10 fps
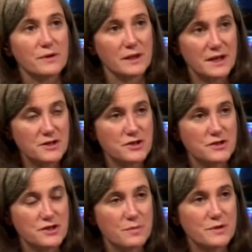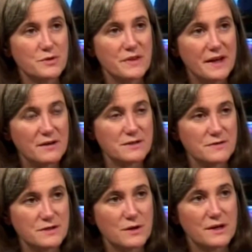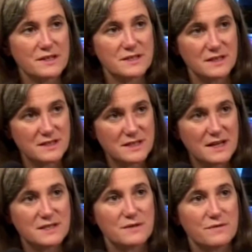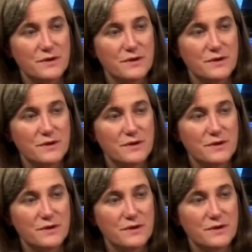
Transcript: relationship between the House of Saud and successive